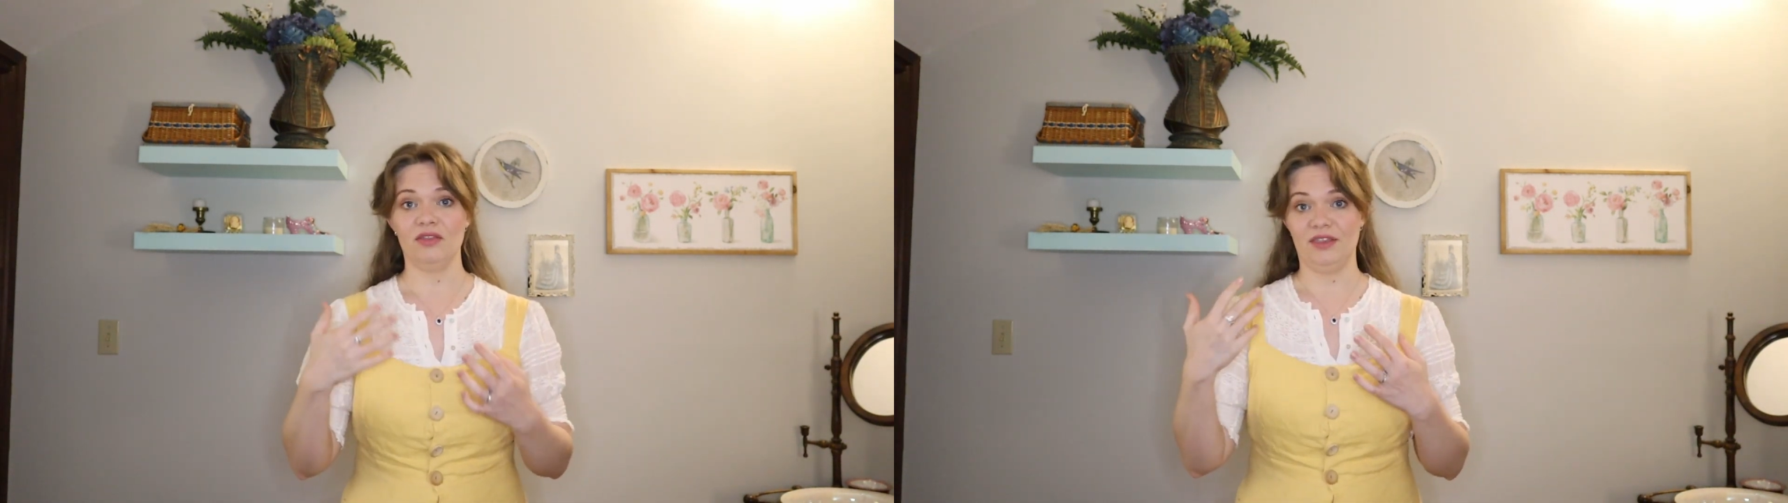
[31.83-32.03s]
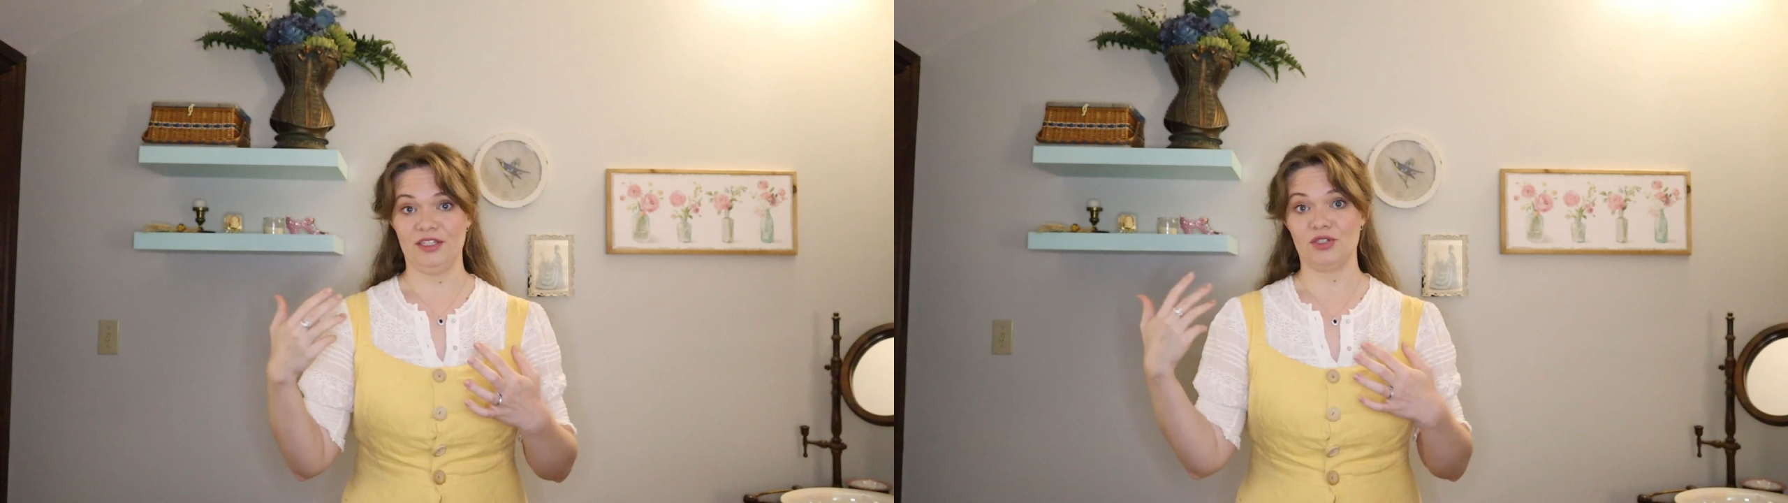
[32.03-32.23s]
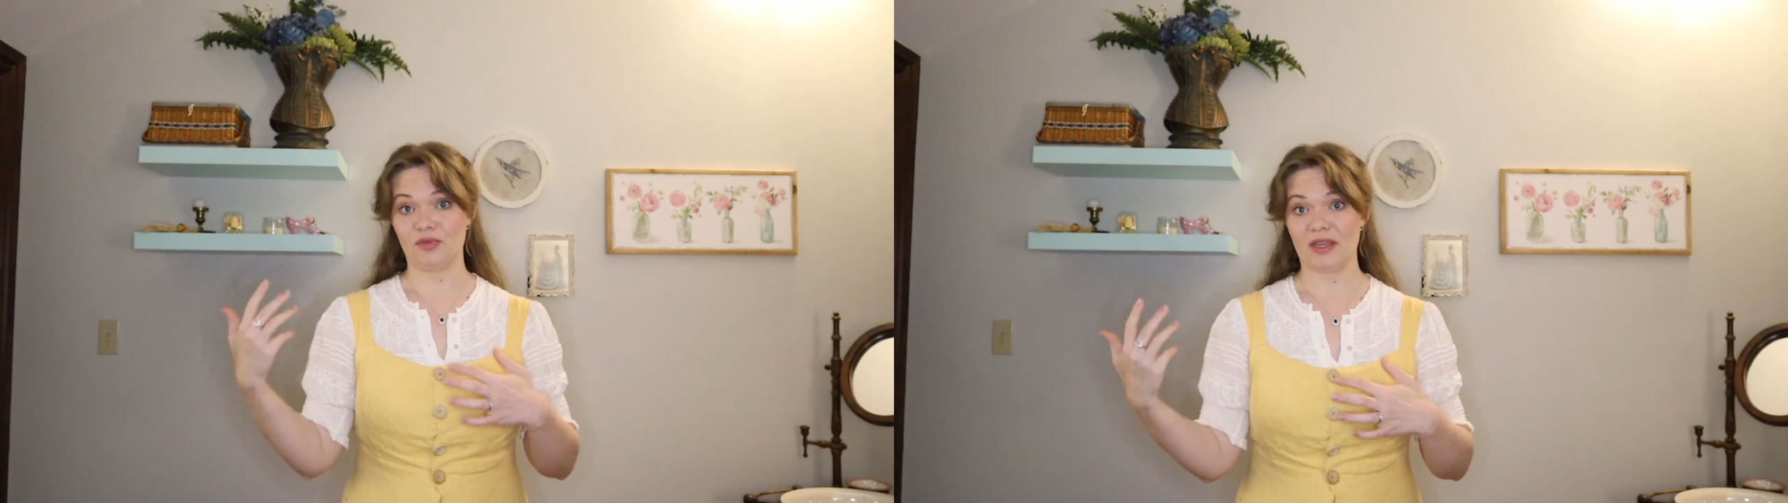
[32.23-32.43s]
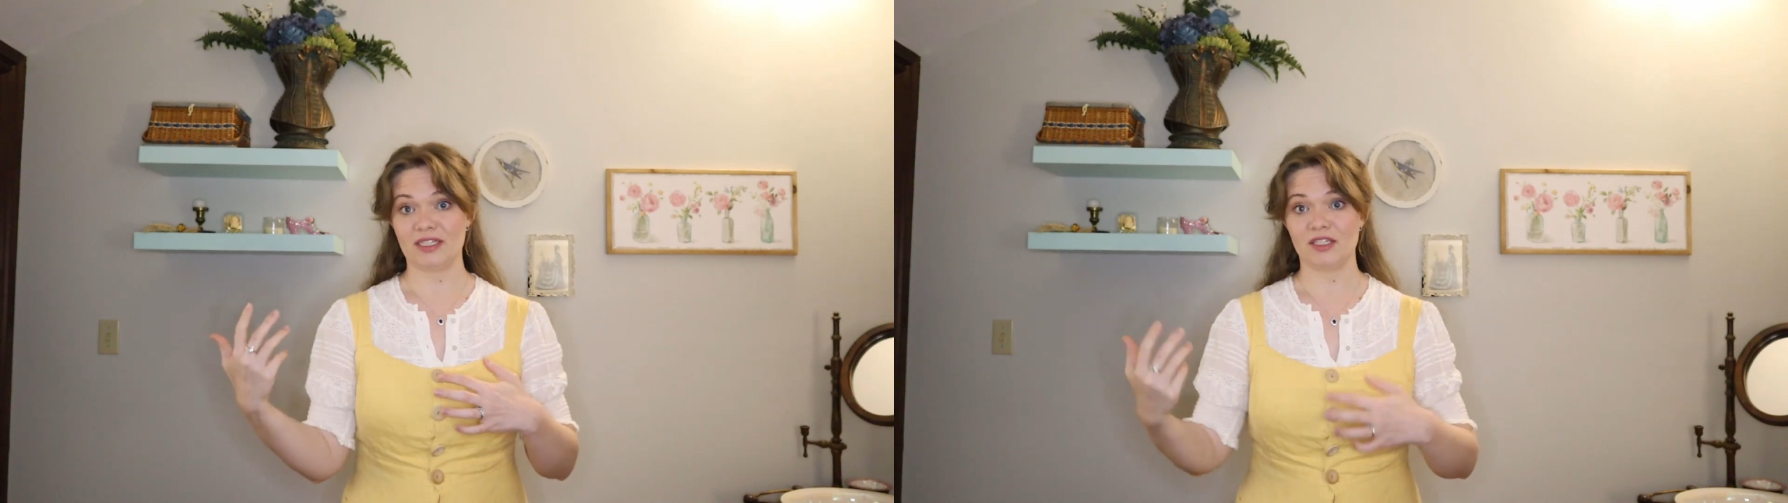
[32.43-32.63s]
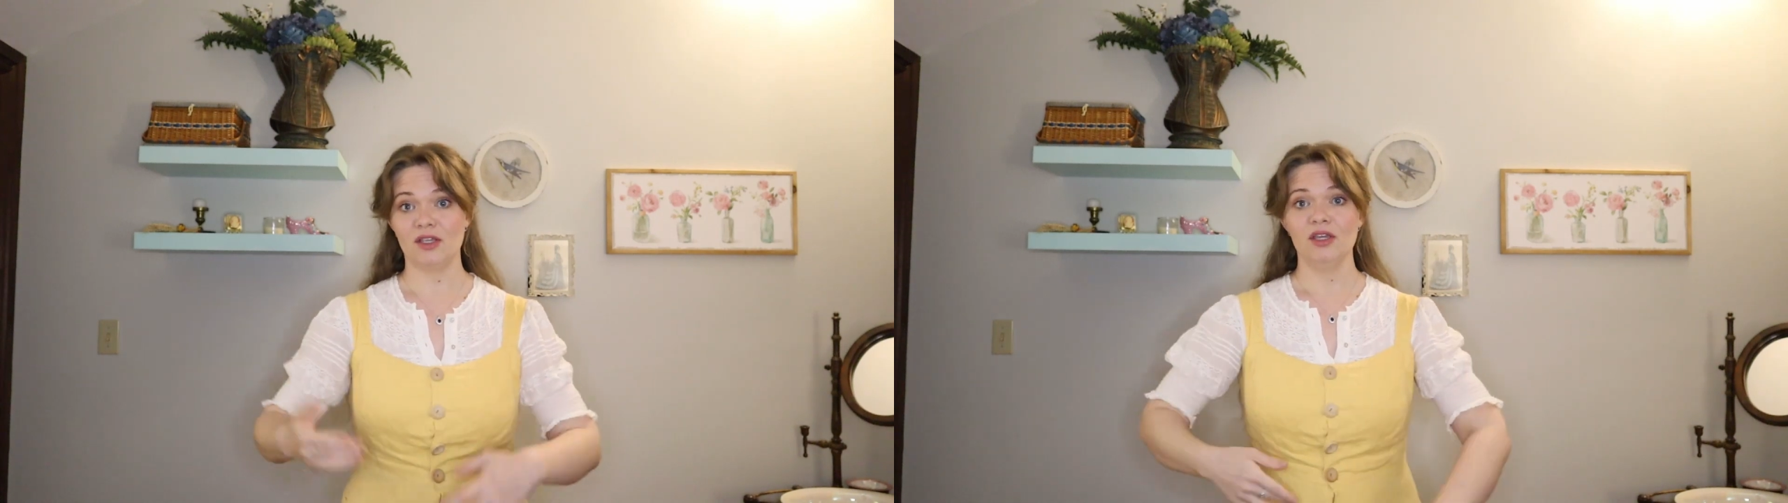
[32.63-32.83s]
this
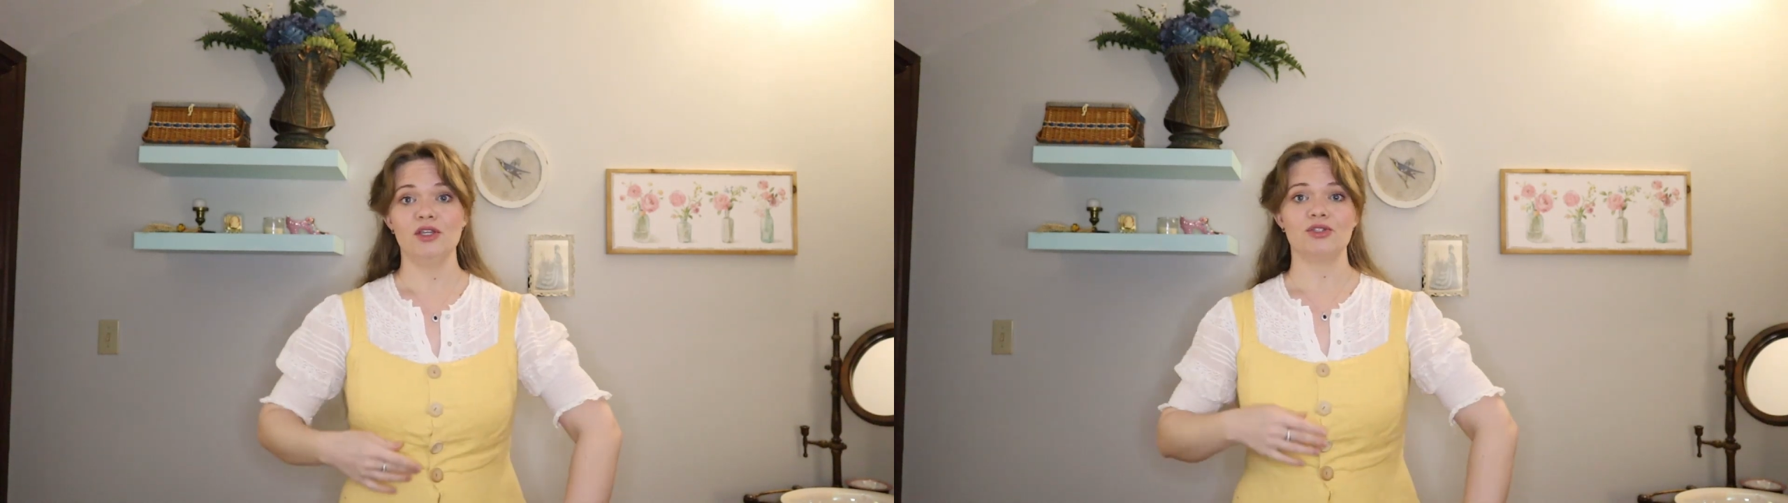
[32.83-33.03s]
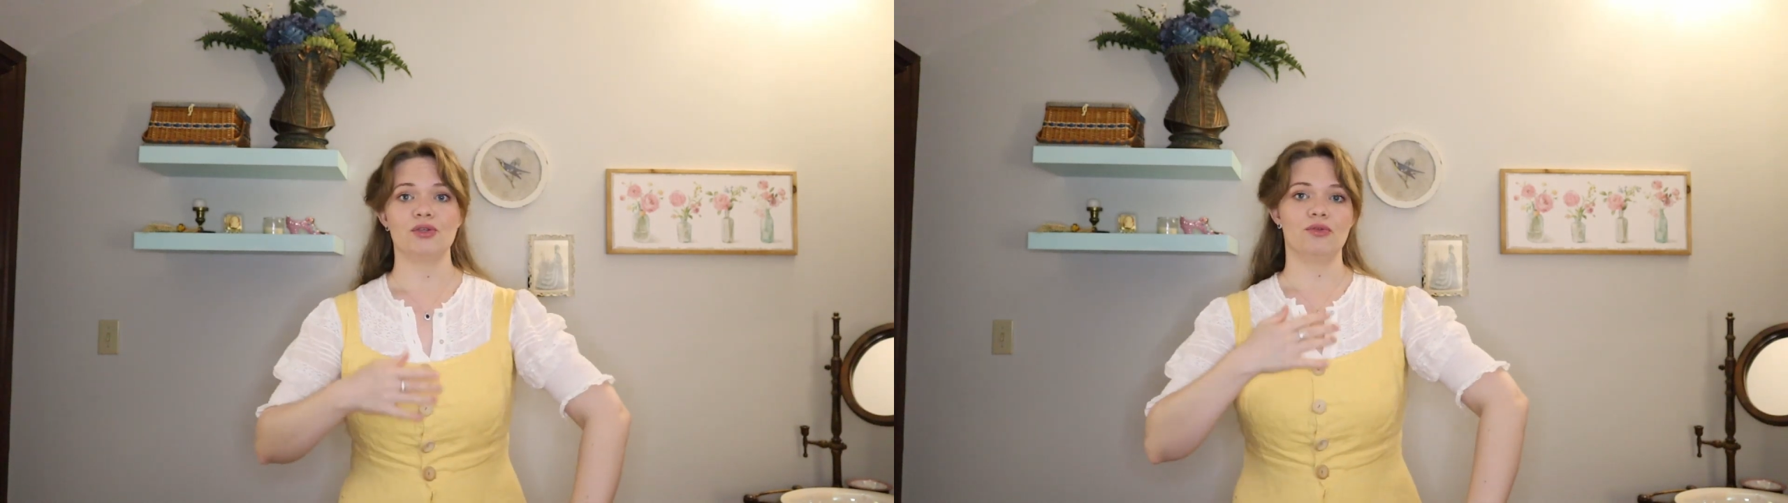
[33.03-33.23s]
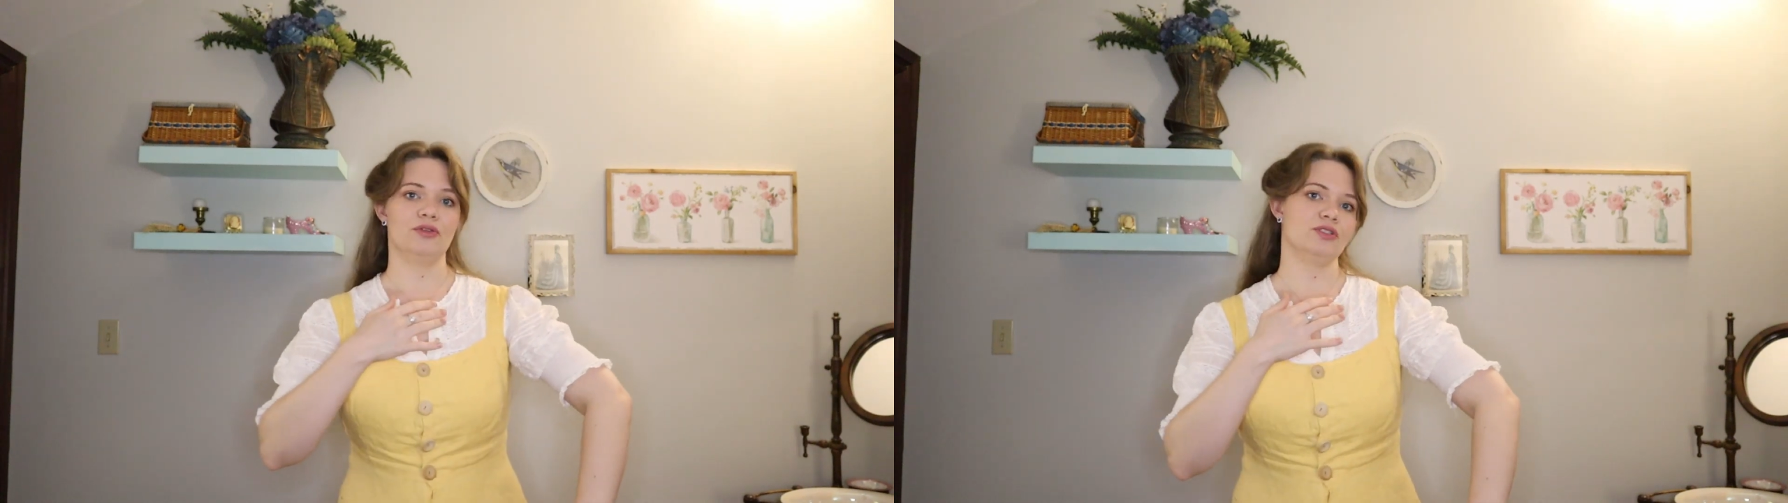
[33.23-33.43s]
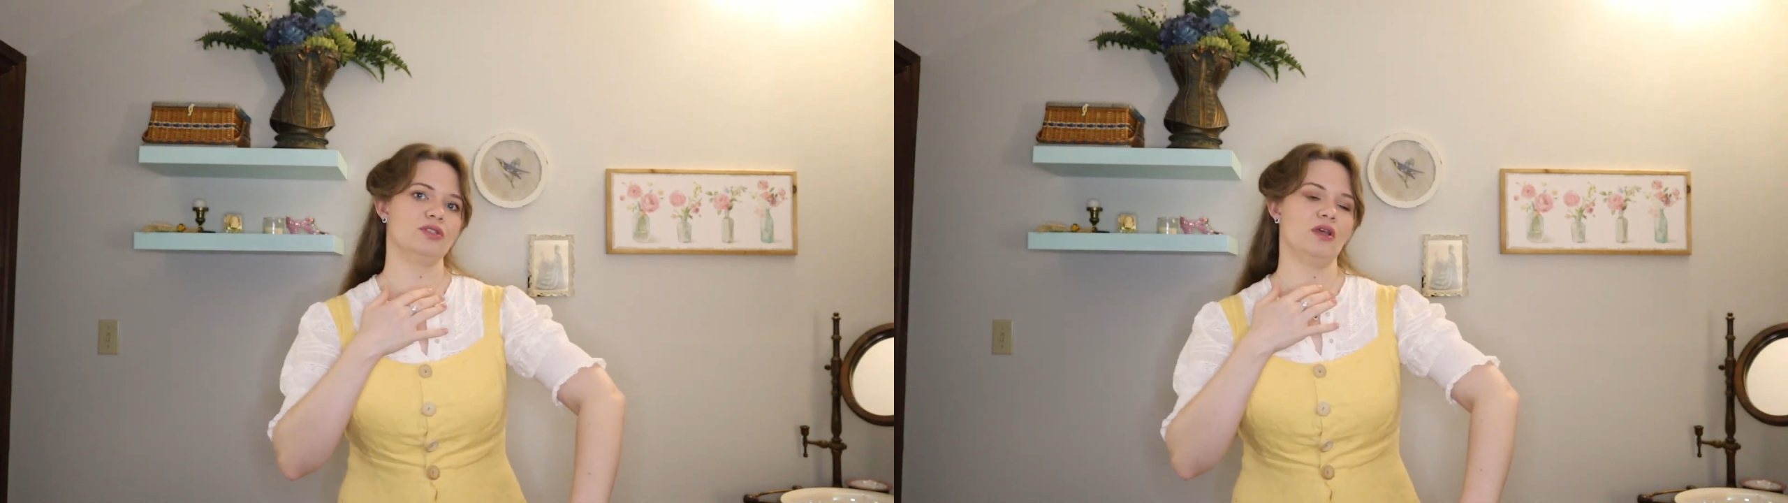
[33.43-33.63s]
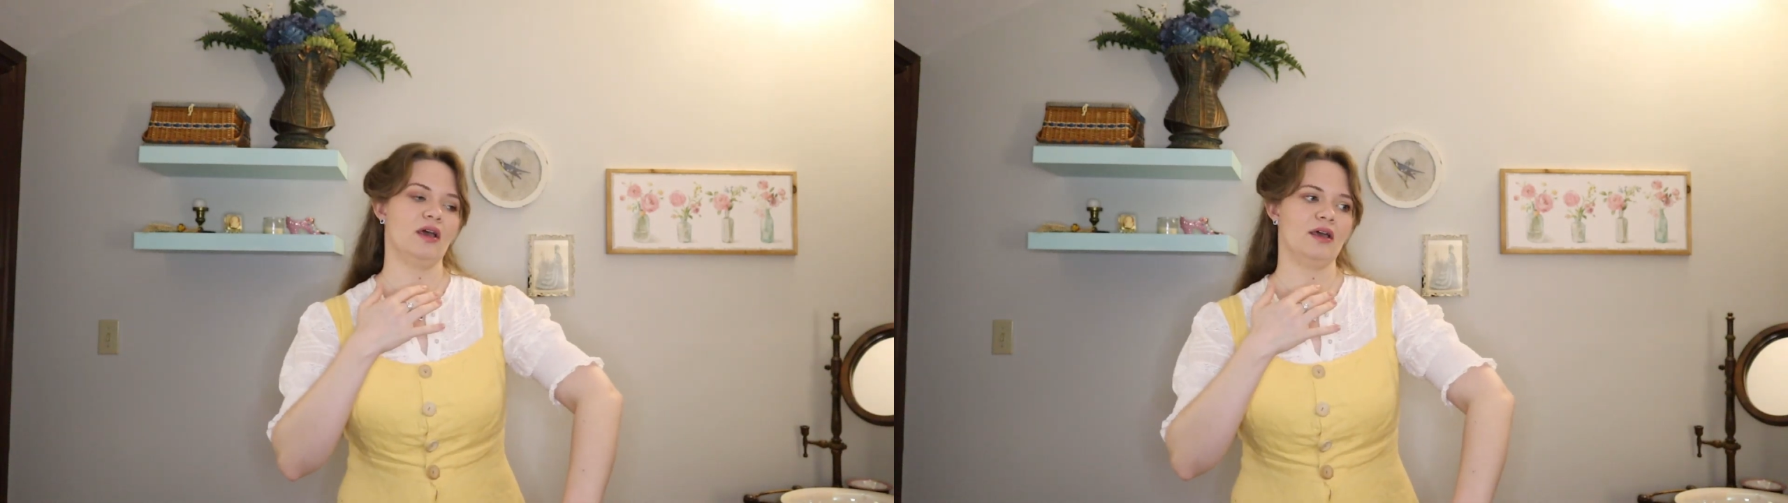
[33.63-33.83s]
dress. So there's